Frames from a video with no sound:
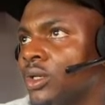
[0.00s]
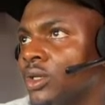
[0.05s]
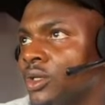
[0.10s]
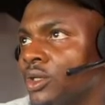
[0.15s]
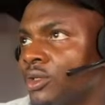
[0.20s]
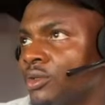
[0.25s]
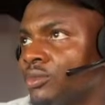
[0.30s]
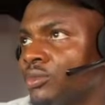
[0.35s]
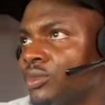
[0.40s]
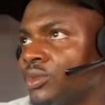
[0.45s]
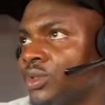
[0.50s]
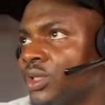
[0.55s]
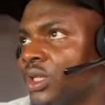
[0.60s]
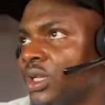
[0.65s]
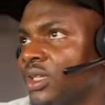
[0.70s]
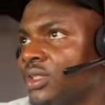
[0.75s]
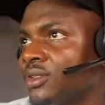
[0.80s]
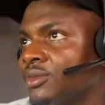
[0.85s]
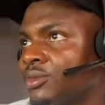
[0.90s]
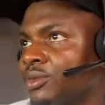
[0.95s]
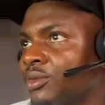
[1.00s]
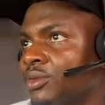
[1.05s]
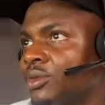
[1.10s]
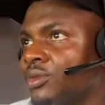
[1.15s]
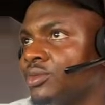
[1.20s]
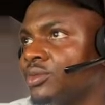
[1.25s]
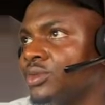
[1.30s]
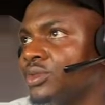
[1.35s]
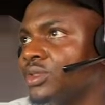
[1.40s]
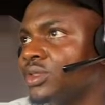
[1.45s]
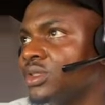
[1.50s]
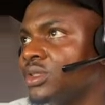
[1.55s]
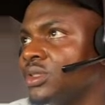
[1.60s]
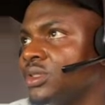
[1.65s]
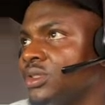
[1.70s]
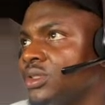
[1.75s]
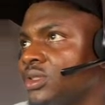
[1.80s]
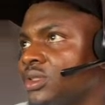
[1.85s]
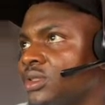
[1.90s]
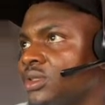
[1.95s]
Well, now that's the problem with
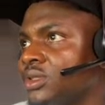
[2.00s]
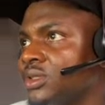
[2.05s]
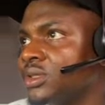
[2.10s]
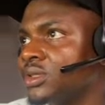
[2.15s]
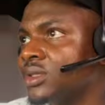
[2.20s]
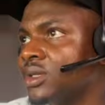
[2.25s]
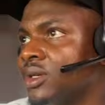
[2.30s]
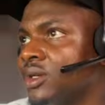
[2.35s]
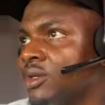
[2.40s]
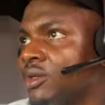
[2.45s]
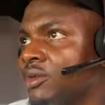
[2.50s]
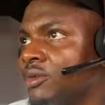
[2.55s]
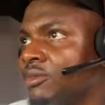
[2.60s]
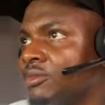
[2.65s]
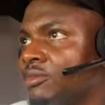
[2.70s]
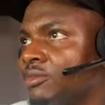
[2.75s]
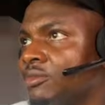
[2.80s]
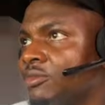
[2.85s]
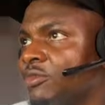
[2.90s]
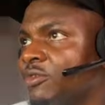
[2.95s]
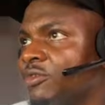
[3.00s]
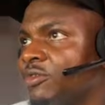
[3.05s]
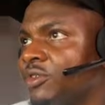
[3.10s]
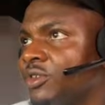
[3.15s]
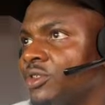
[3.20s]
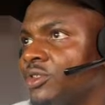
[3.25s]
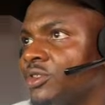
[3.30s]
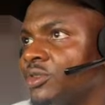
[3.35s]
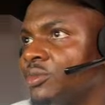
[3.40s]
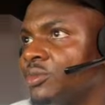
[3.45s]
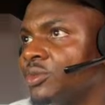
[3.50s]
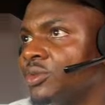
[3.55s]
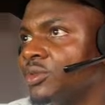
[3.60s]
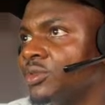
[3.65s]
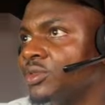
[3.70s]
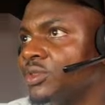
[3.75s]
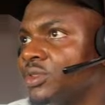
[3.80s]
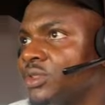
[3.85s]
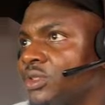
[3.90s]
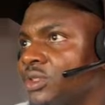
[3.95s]
this Foxy process.
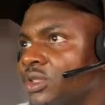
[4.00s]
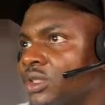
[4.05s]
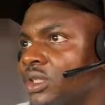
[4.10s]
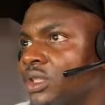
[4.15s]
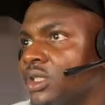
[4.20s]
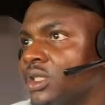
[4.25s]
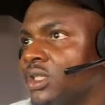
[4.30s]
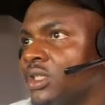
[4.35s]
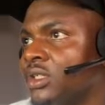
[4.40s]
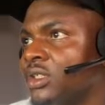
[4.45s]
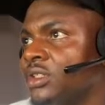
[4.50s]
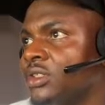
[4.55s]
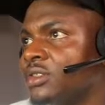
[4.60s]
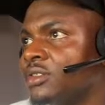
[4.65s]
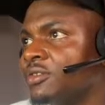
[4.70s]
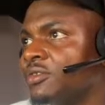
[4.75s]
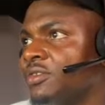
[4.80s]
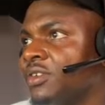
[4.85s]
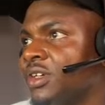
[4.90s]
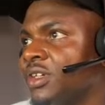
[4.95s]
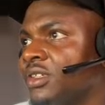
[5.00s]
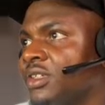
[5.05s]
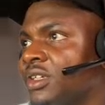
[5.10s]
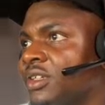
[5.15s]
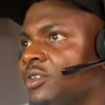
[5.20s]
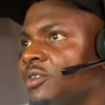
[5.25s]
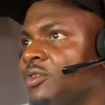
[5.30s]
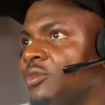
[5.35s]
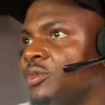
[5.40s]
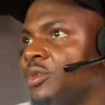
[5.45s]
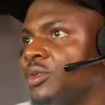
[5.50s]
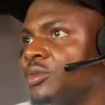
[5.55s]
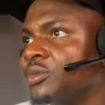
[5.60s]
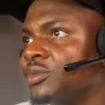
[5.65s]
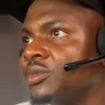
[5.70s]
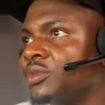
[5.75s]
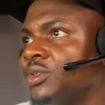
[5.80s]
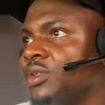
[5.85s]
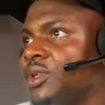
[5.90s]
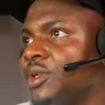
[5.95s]
Is the fact that they won't be able to
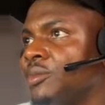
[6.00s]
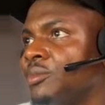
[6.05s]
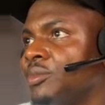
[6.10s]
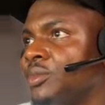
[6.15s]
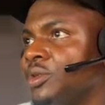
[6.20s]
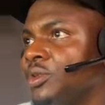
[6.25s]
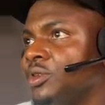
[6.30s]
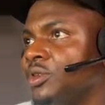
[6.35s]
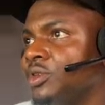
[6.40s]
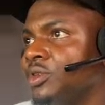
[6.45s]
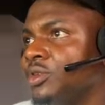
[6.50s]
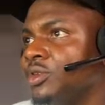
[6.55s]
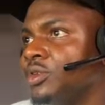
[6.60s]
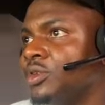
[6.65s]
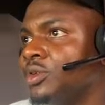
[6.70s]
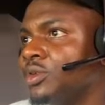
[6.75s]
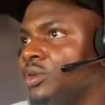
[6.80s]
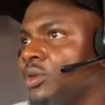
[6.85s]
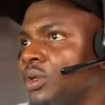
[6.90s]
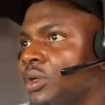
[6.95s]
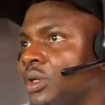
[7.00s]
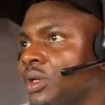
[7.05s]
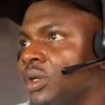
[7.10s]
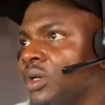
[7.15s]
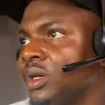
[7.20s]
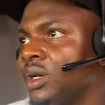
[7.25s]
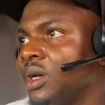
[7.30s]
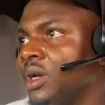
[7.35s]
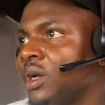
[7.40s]
let me add